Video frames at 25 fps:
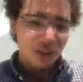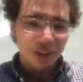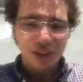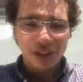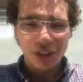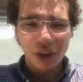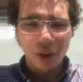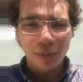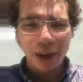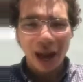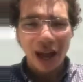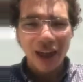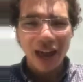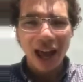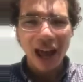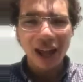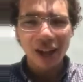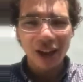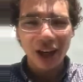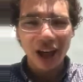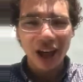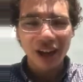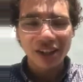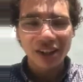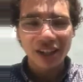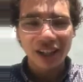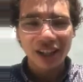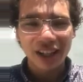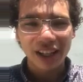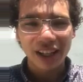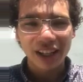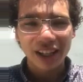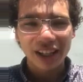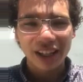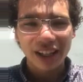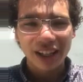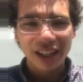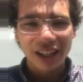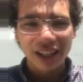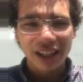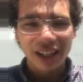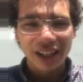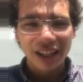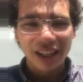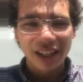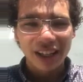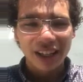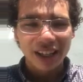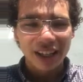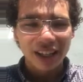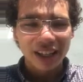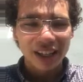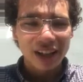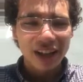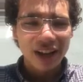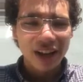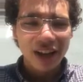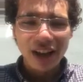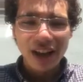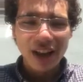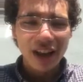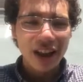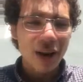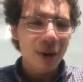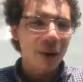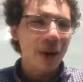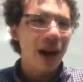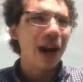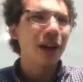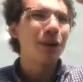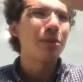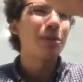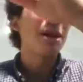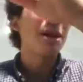So by that logic, there would have